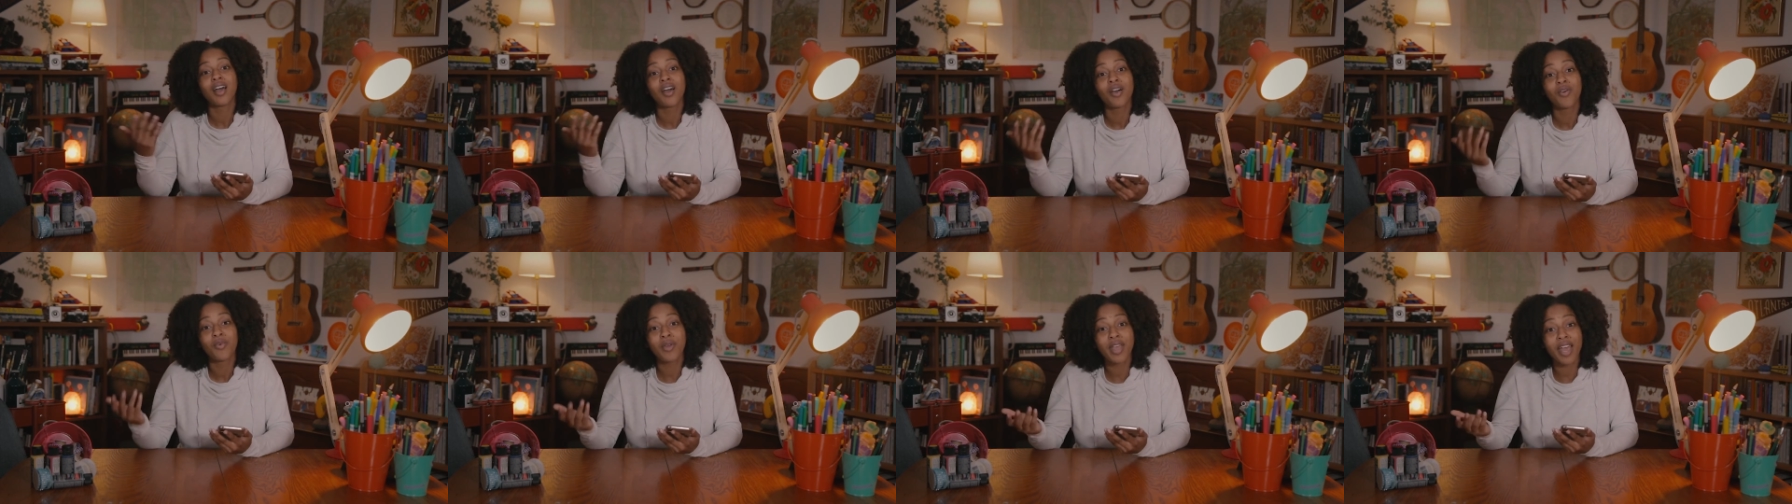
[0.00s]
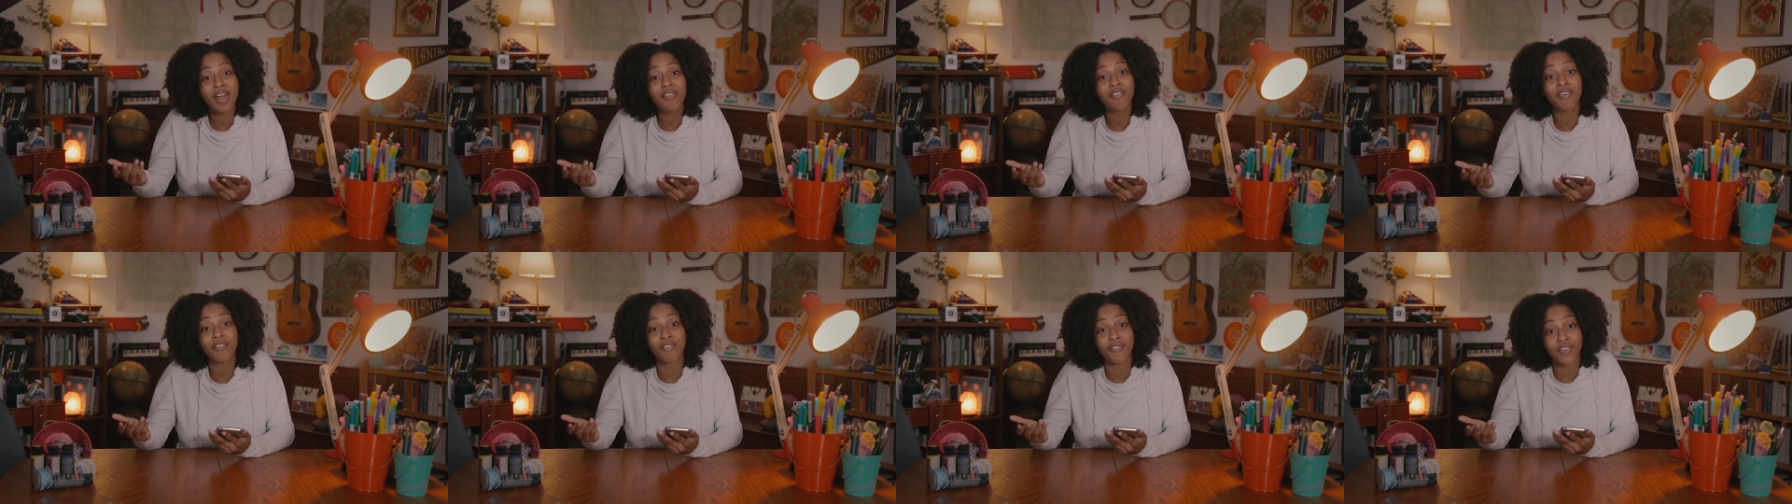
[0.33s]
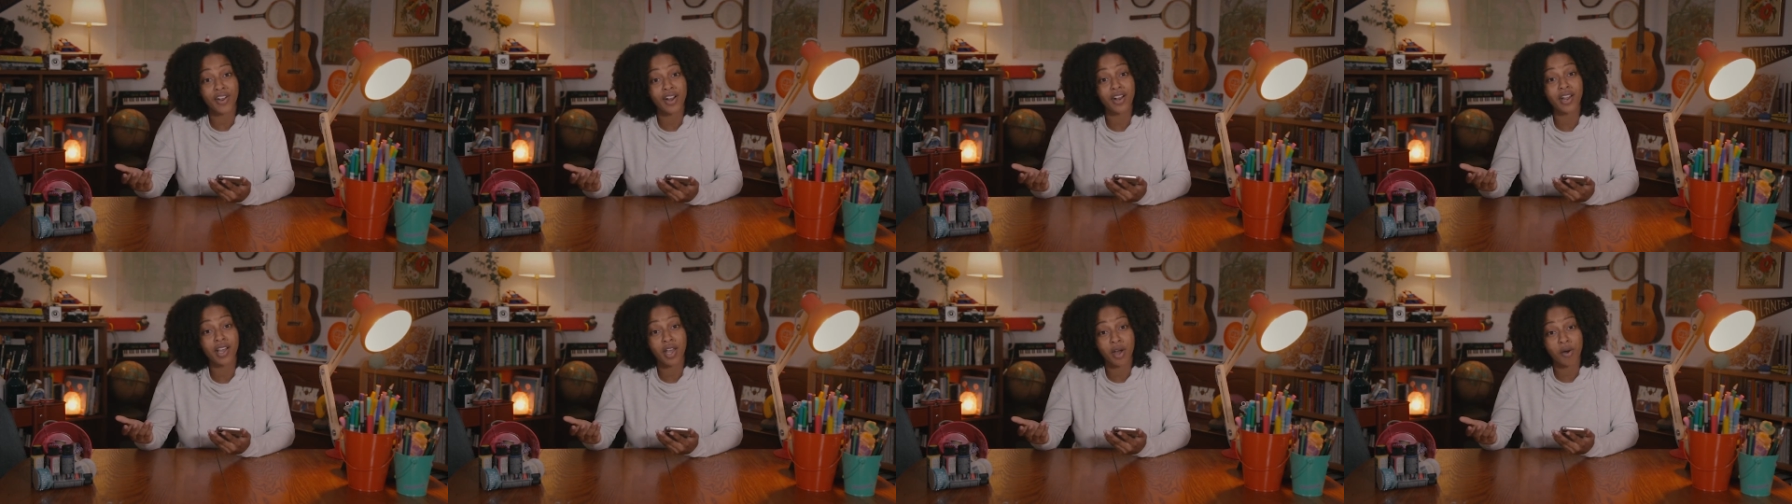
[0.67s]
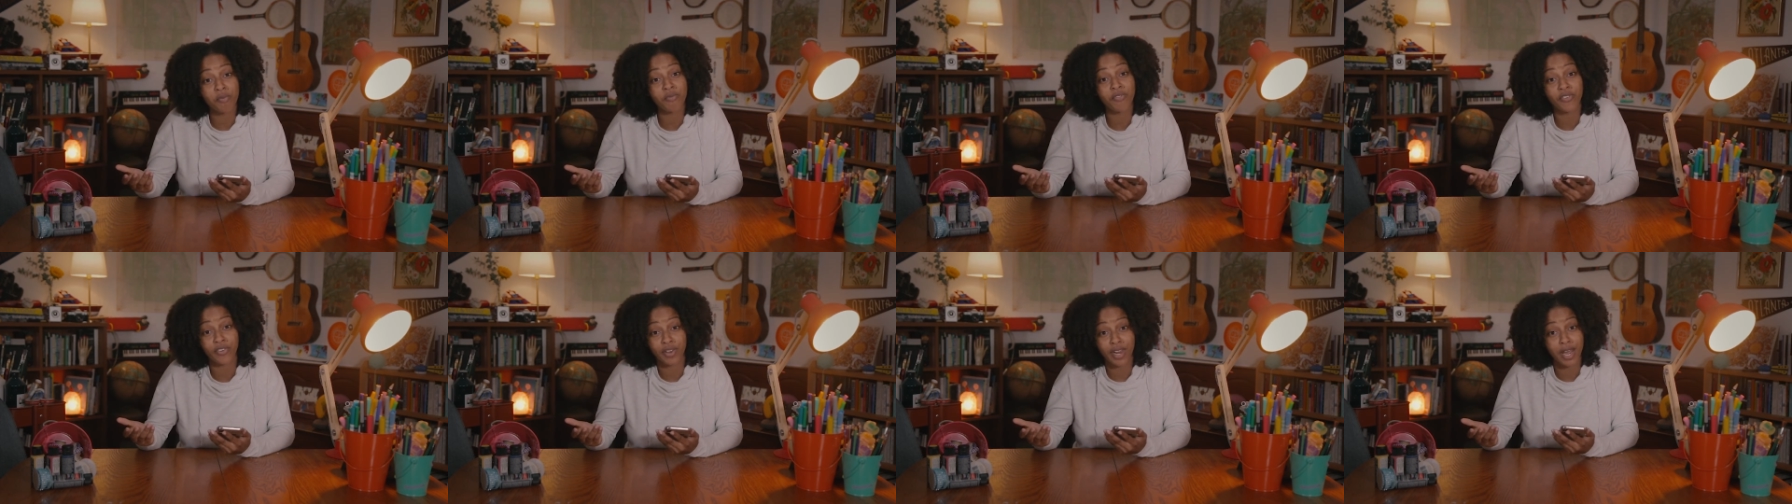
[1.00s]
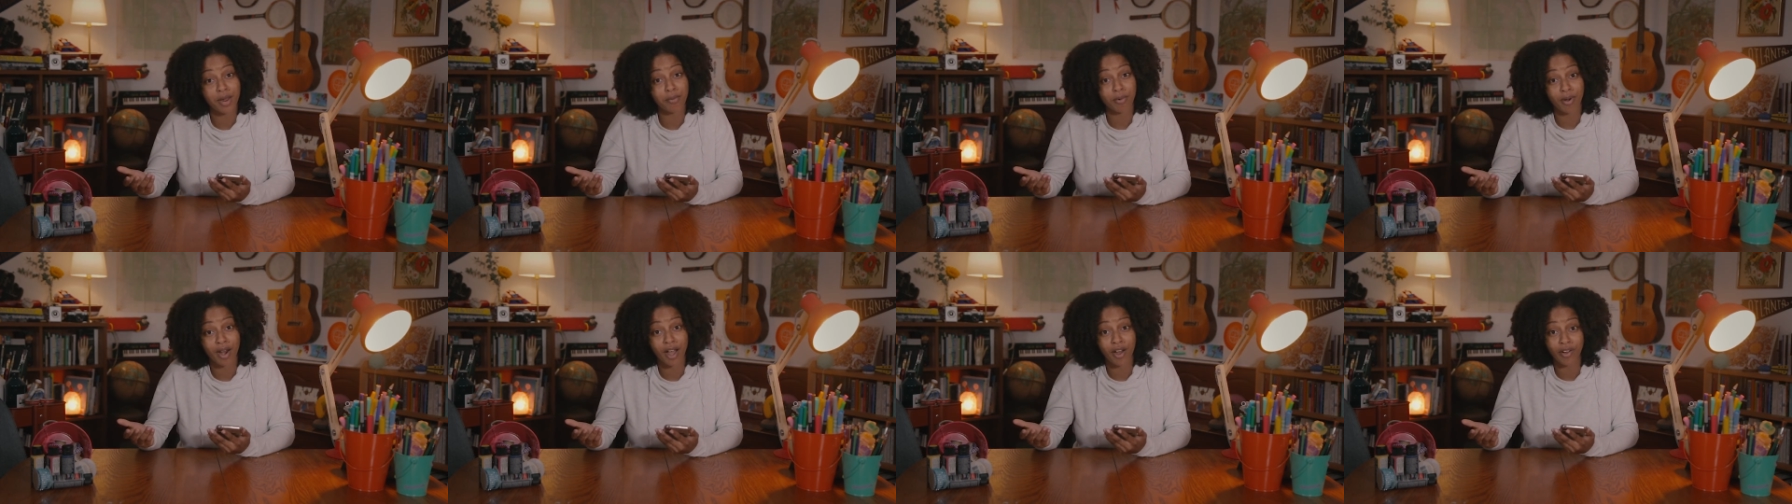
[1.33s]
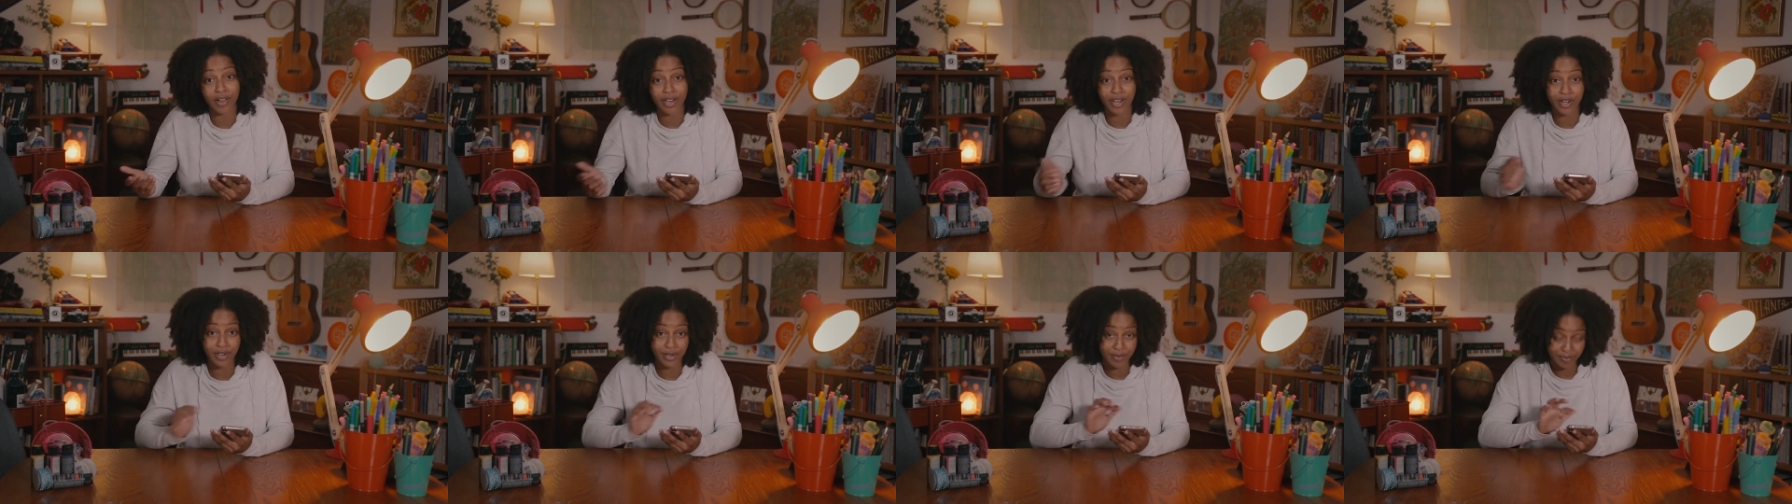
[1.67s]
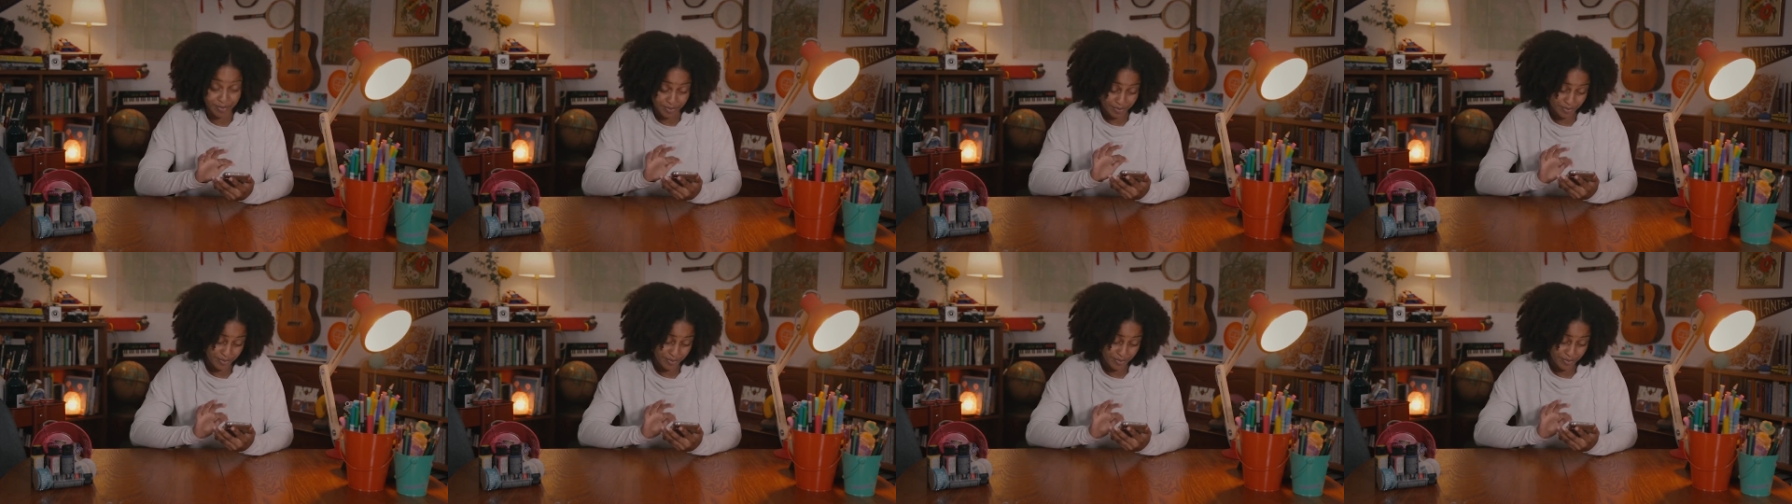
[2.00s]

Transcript: We have a very helpful neighbor out here.